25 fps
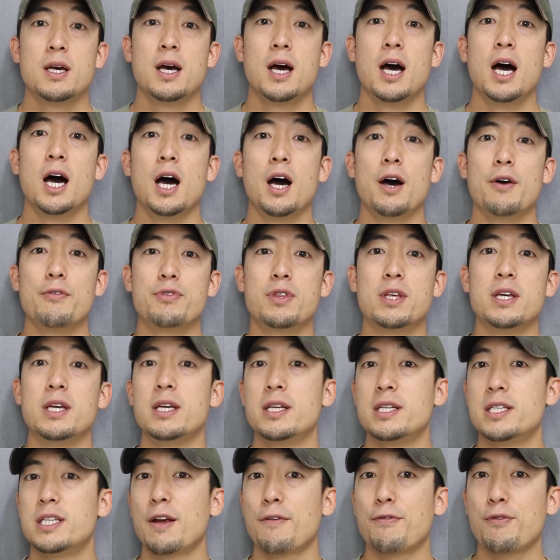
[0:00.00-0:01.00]
of
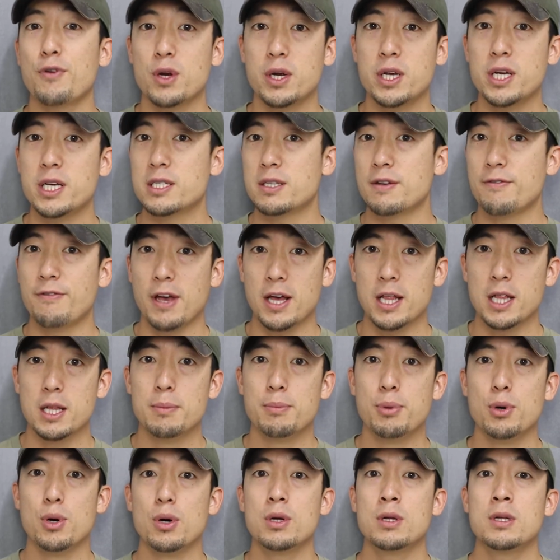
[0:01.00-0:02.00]
the different keys
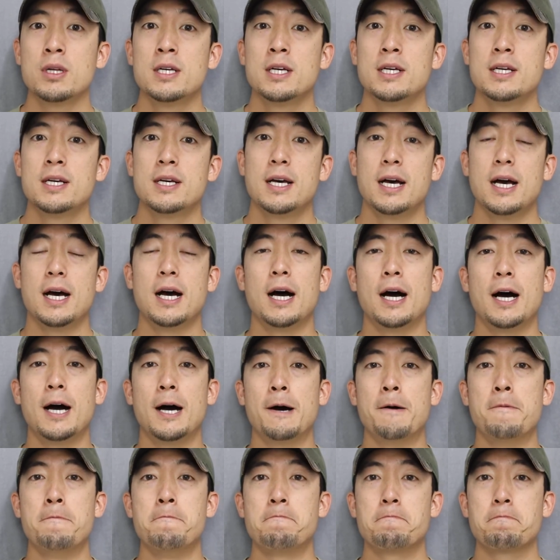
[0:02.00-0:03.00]
available,
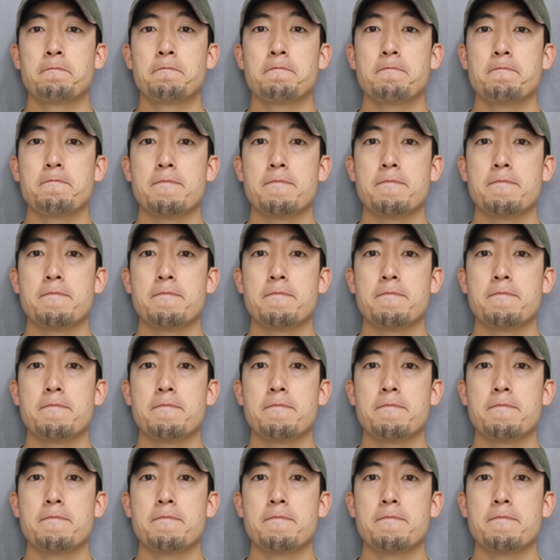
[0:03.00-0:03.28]
and